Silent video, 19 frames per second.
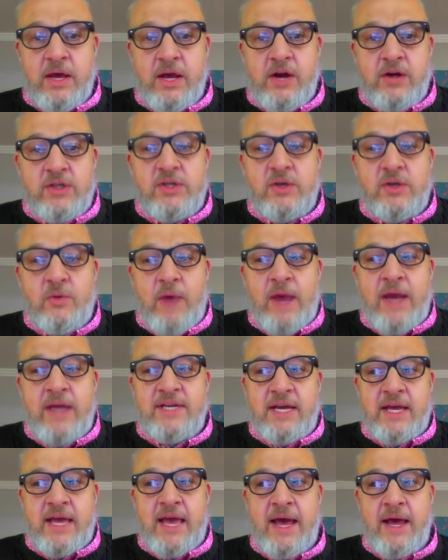the way to
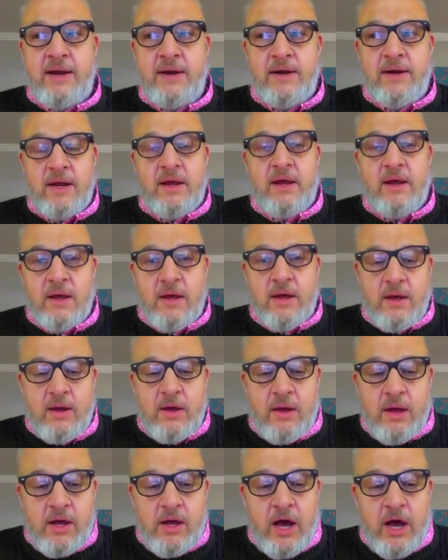get
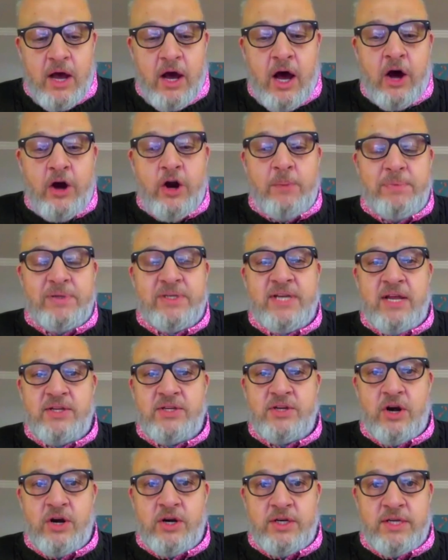100%
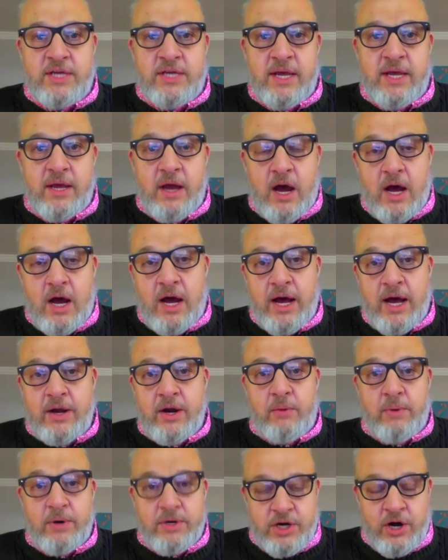certainty on a
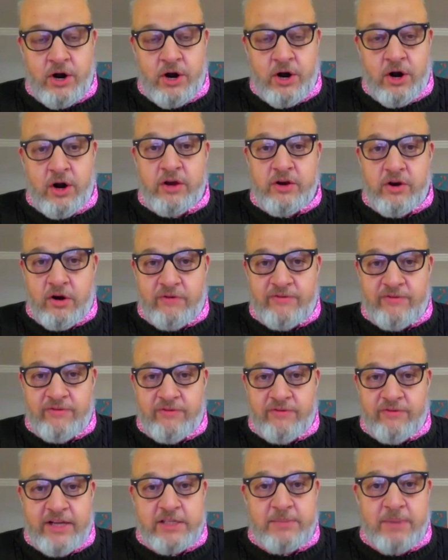return on your
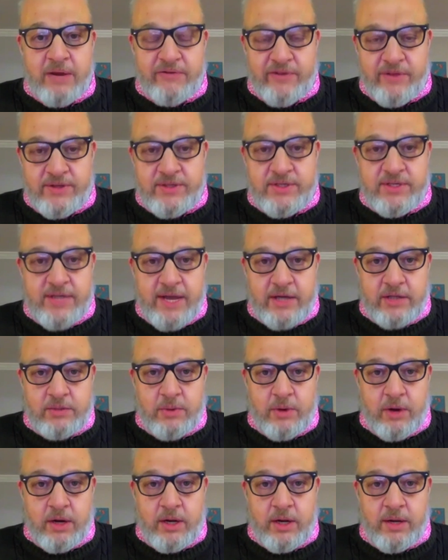investment for the CX
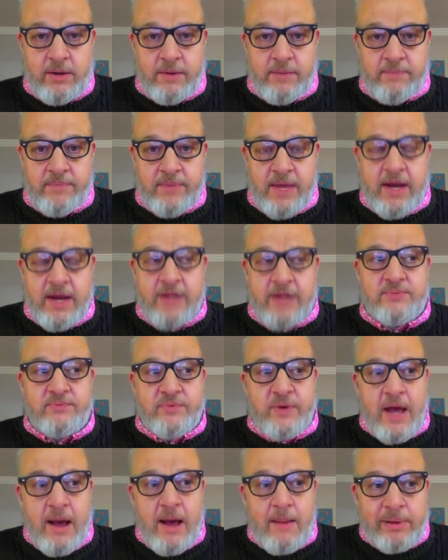work, and it's
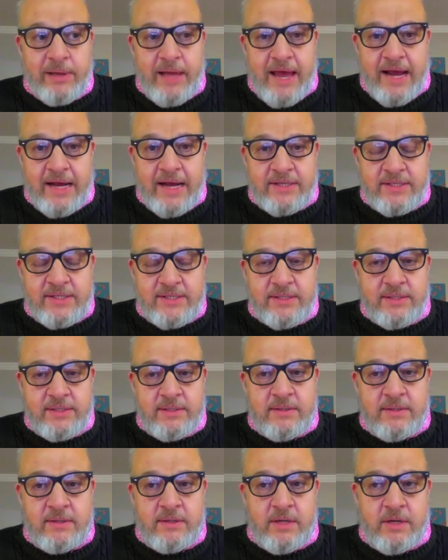complex.
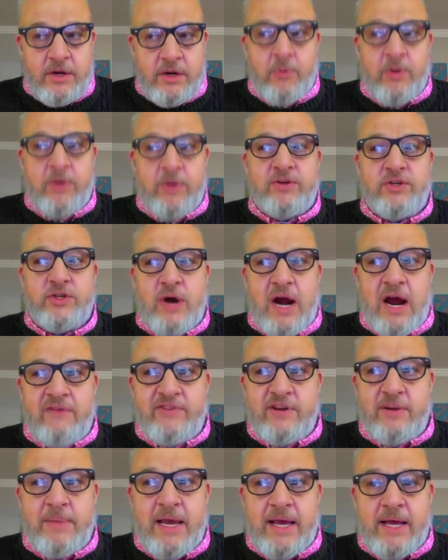We've strived
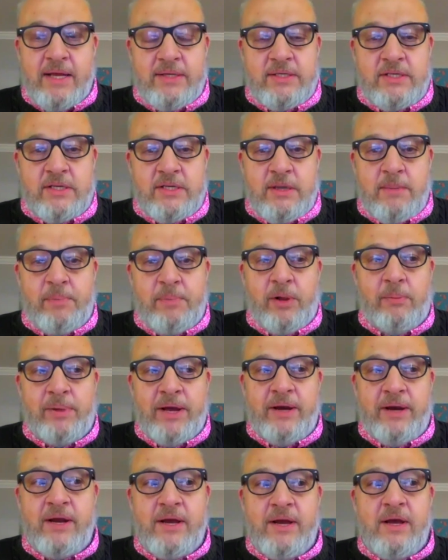to make it simple, but
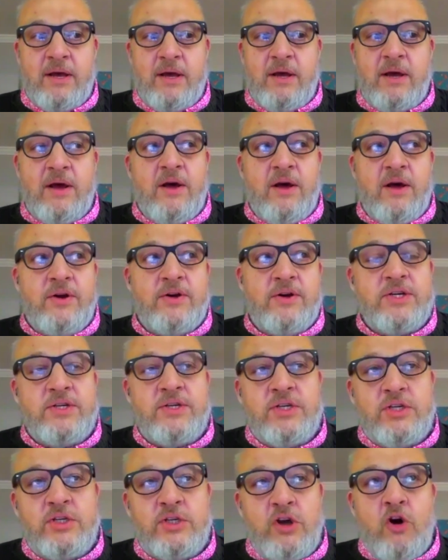there's
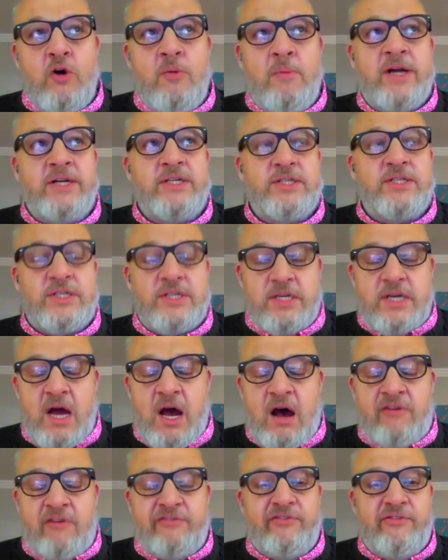just so much
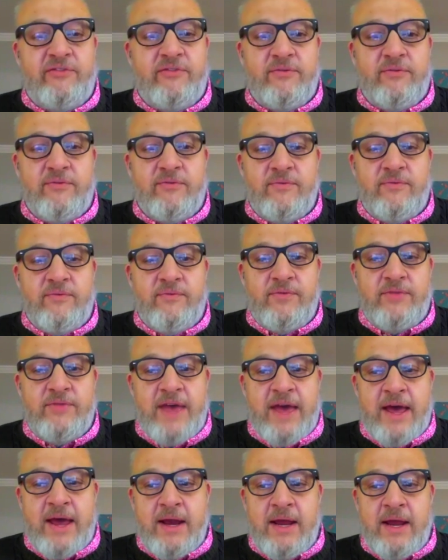stuff that
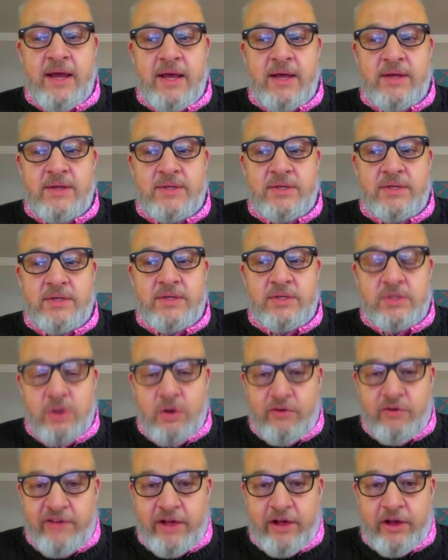is so
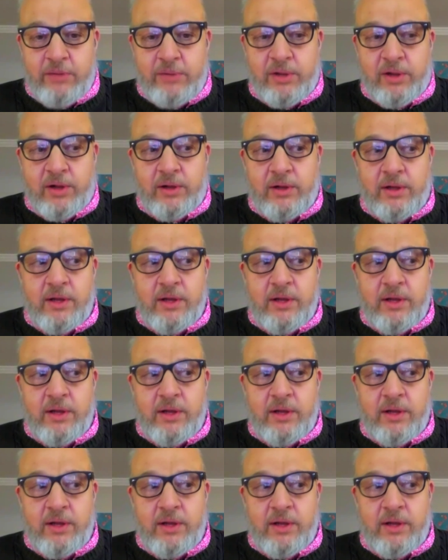valuable.